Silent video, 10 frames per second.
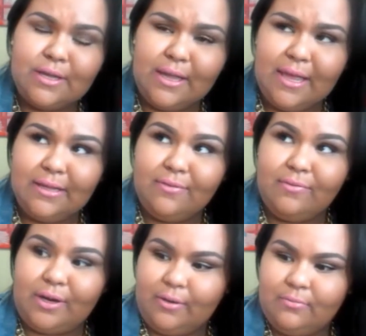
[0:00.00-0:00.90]
Can't leave
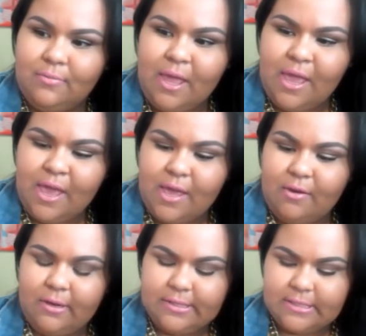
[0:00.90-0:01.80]
without
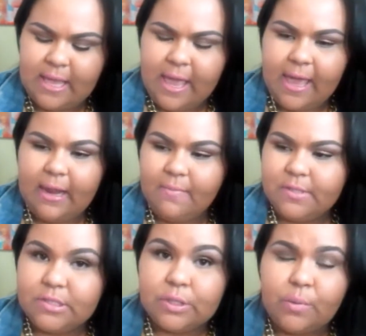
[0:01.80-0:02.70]
earrings. And I've been
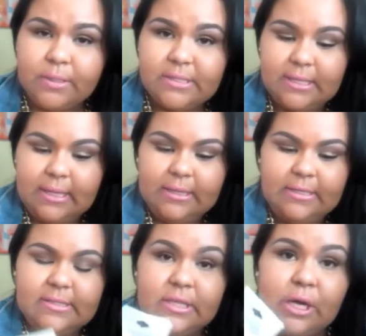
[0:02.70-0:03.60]
so into, like,
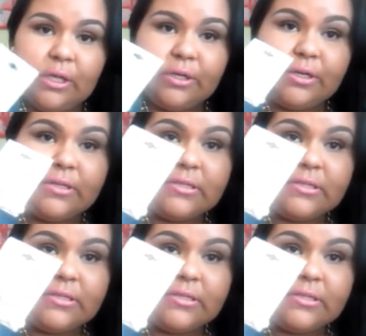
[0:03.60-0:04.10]
these colors,